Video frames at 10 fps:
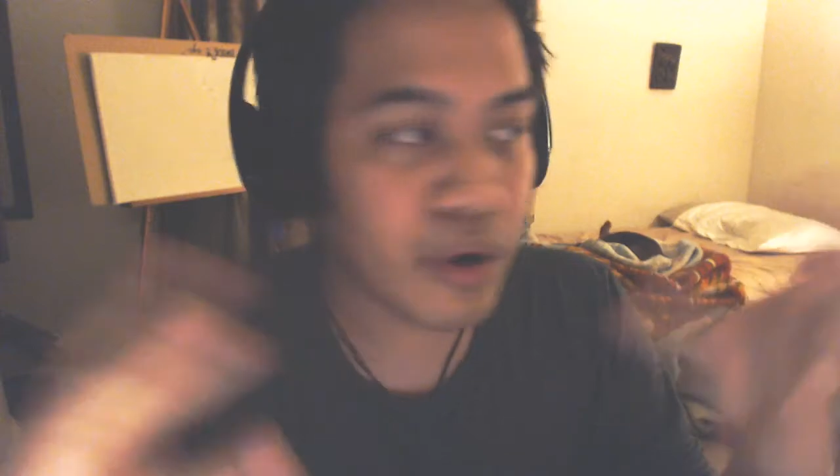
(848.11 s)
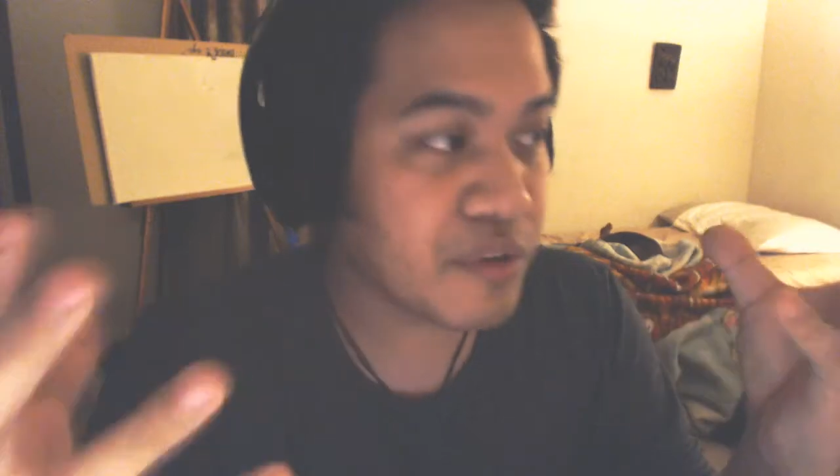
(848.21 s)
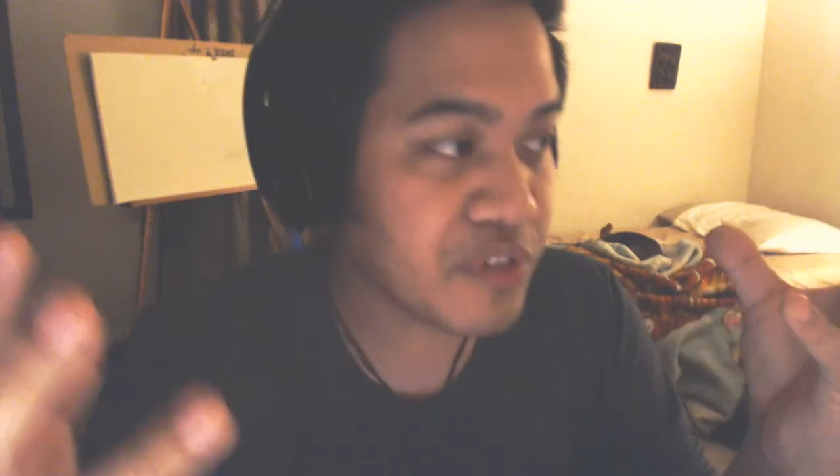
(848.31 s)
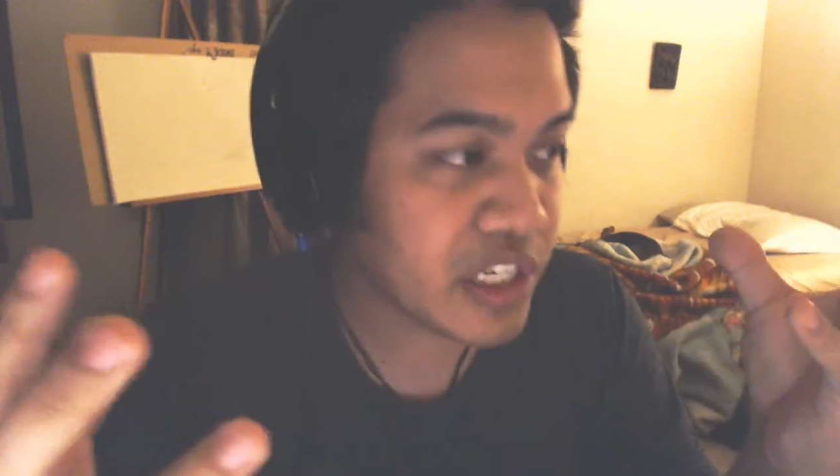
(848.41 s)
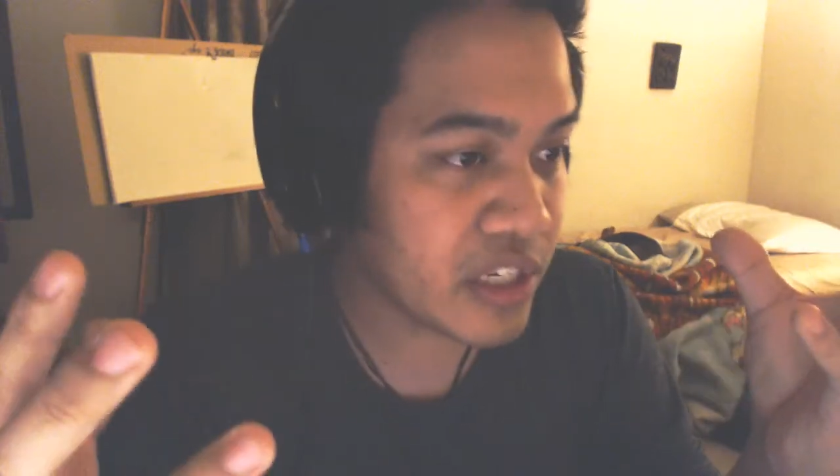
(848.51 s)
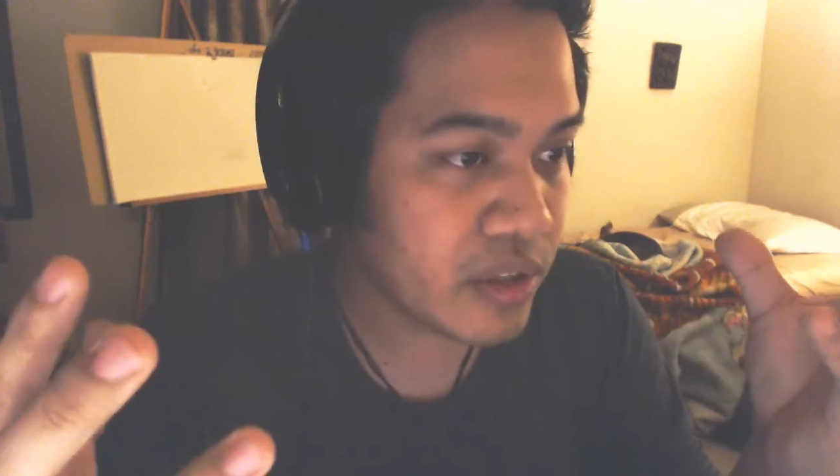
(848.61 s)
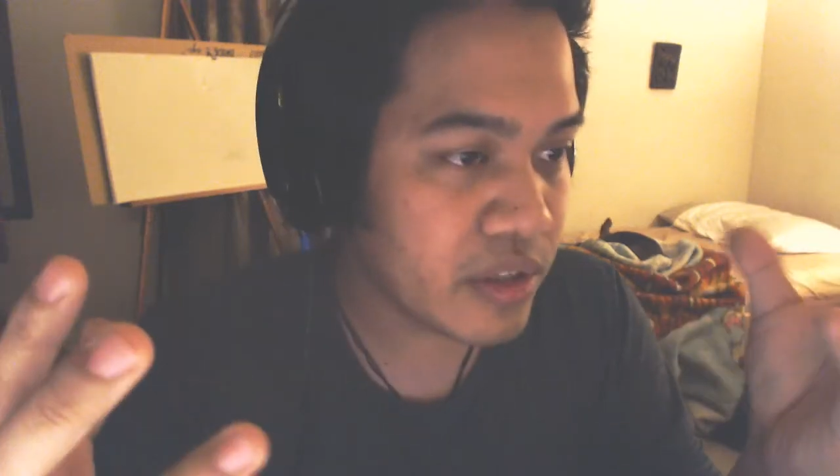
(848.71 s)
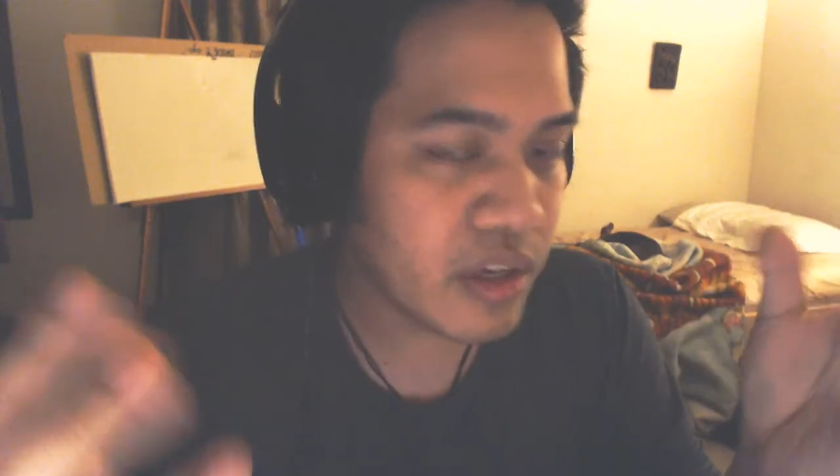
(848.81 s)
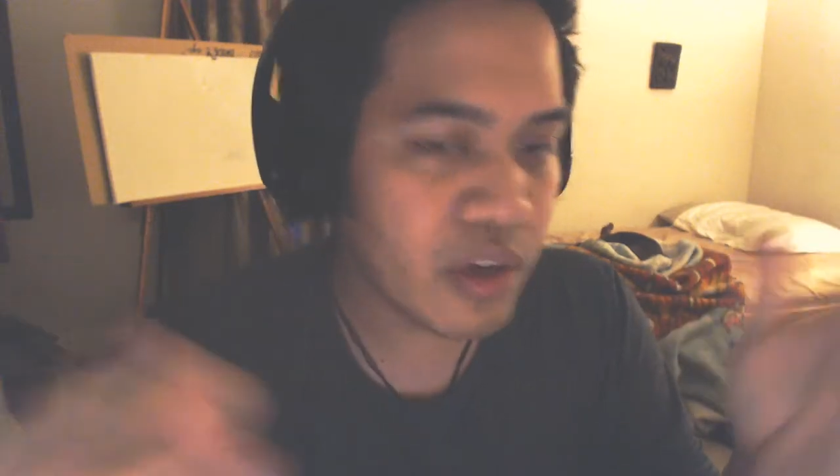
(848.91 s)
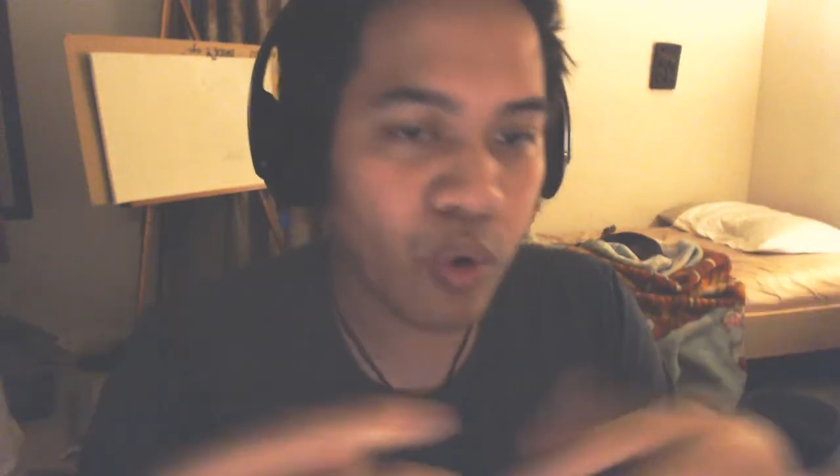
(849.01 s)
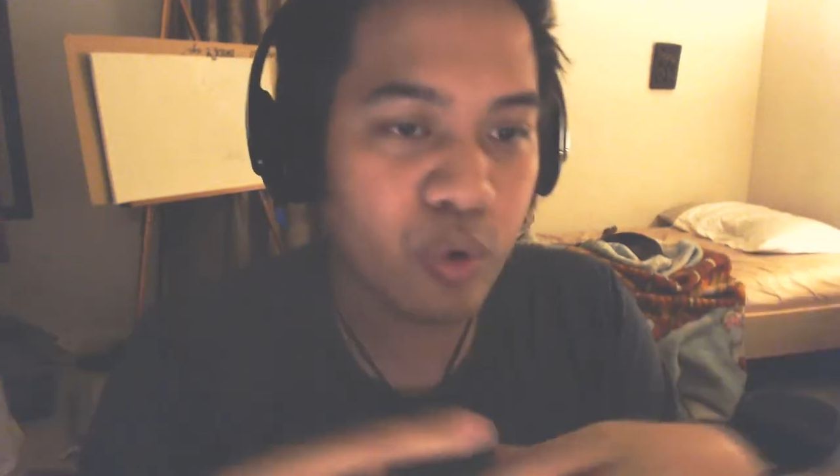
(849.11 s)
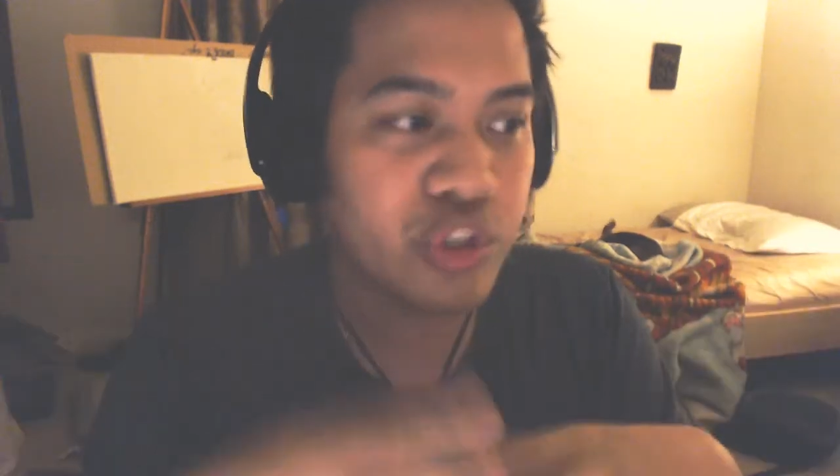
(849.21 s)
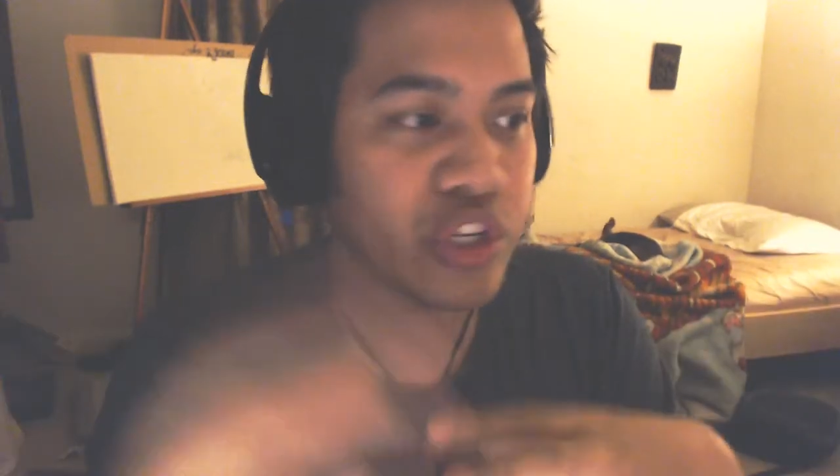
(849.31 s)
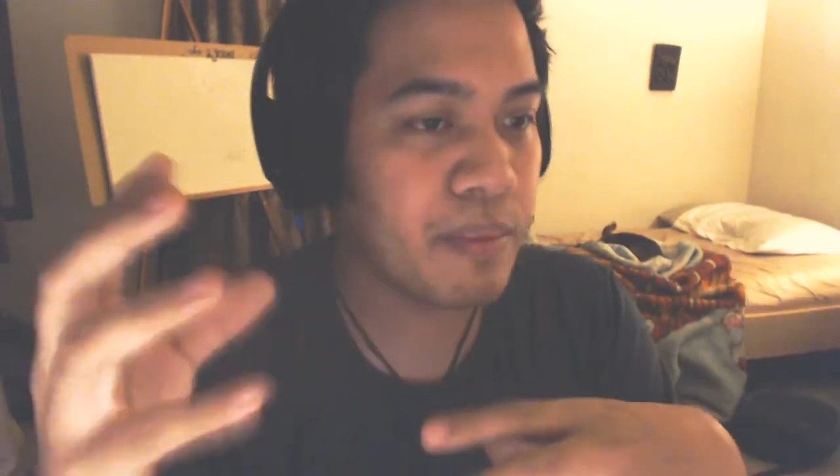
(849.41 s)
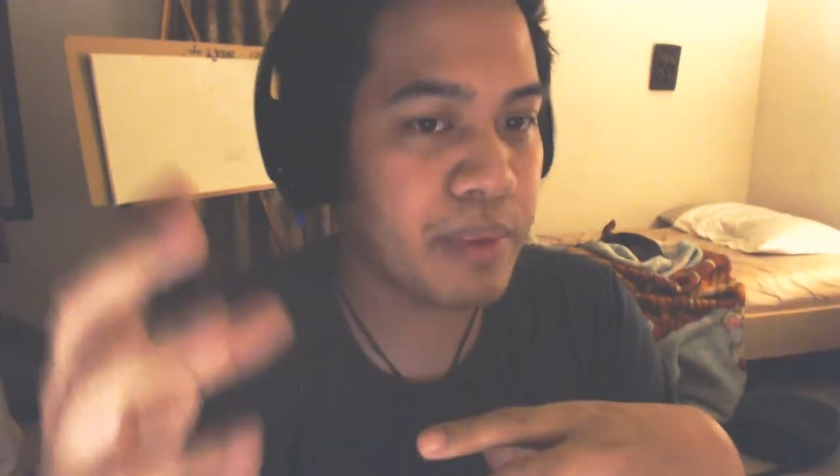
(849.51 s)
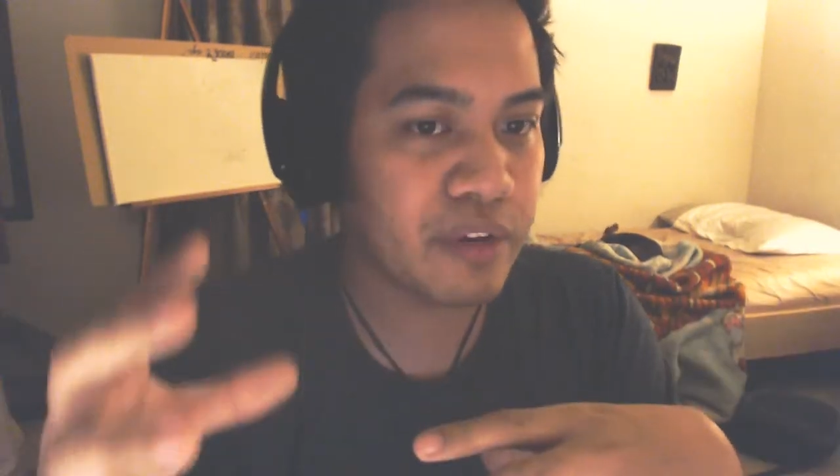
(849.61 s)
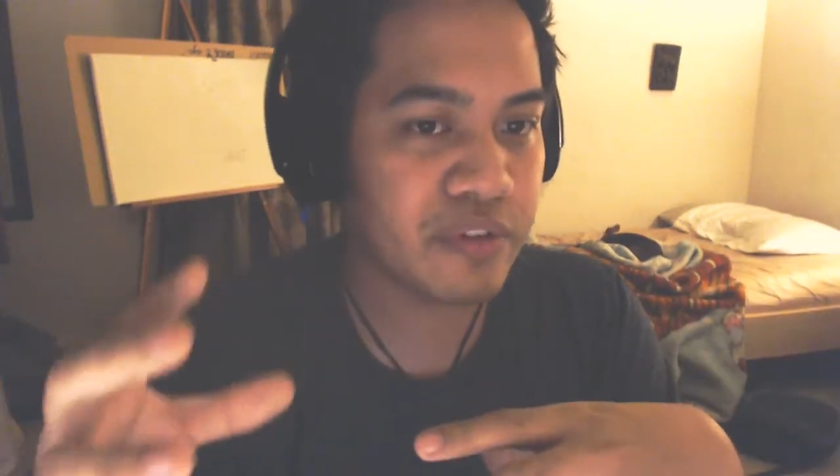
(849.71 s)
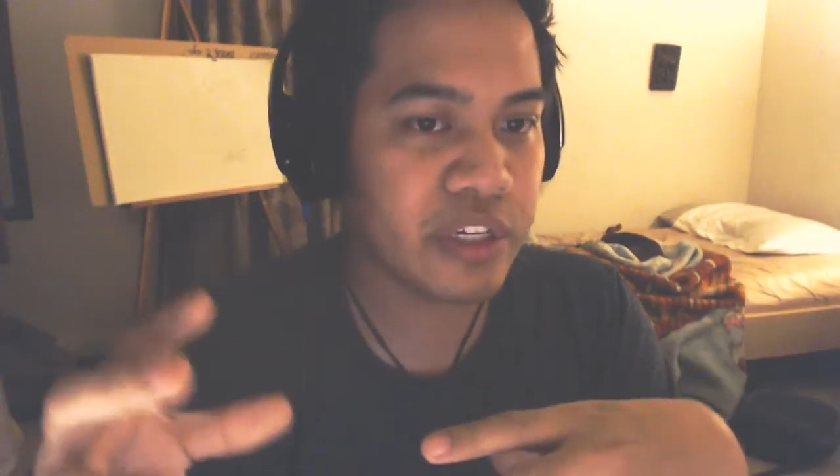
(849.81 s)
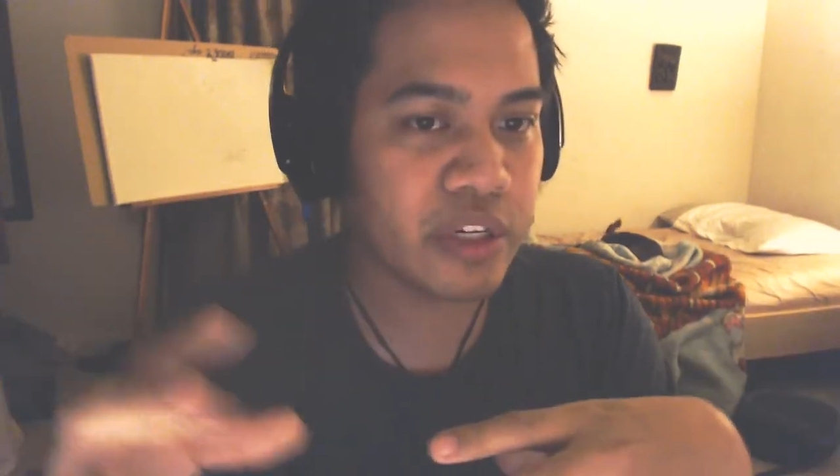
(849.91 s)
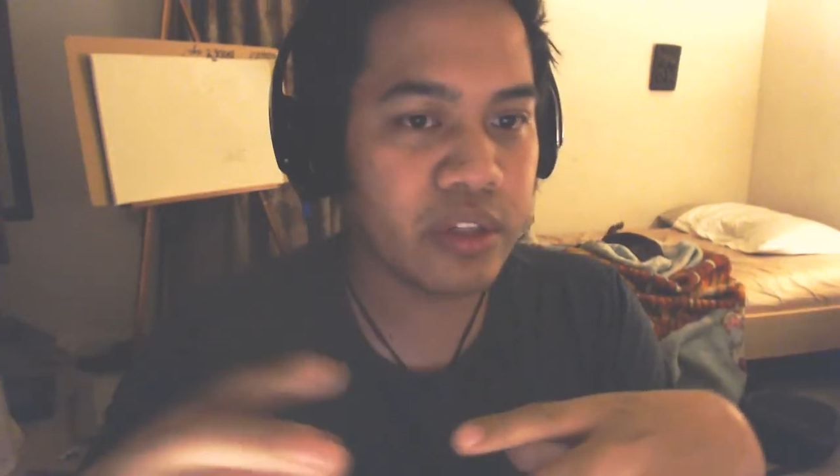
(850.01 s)
out of shield or jump out of
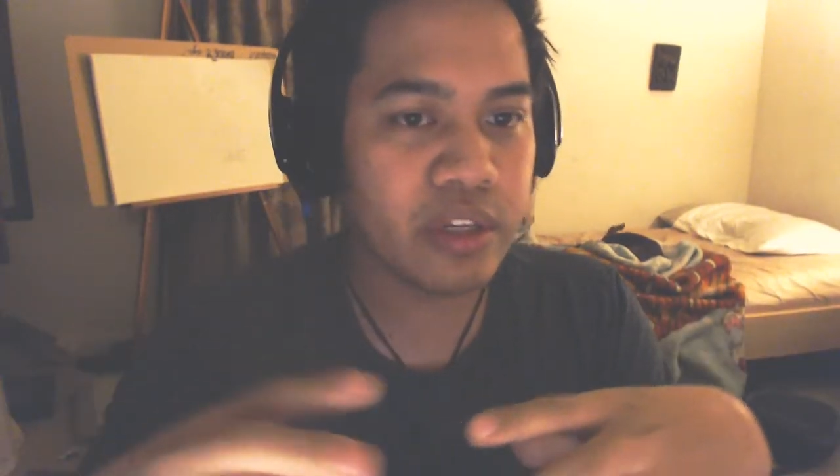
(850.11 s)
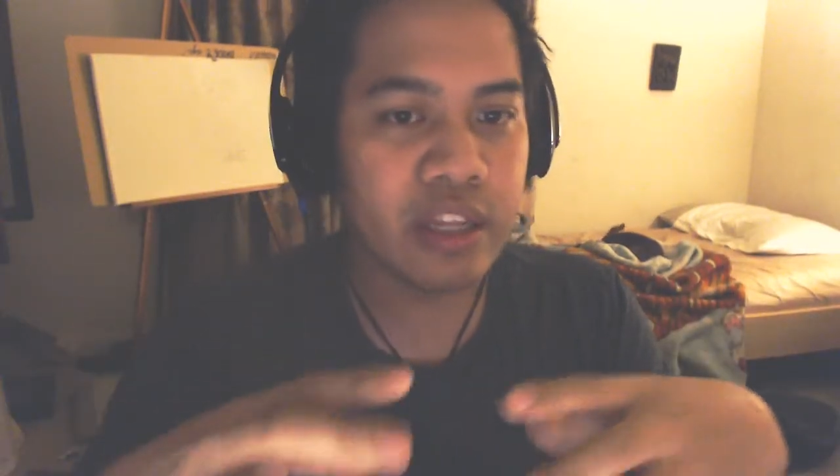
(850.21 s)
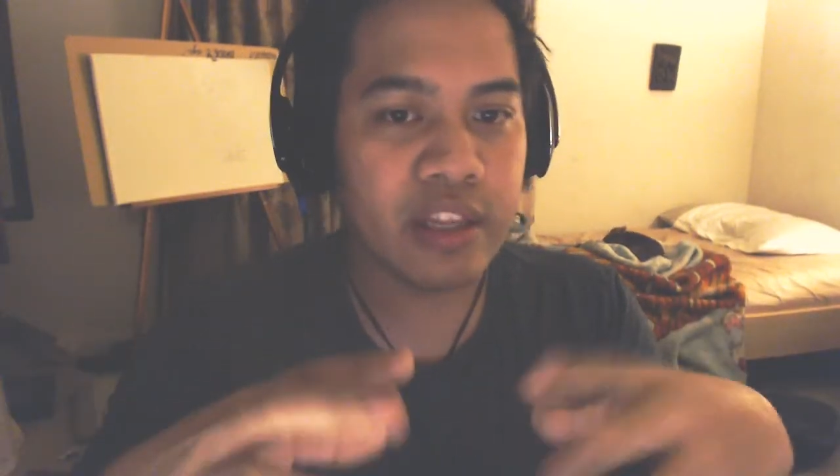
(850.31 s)
shield.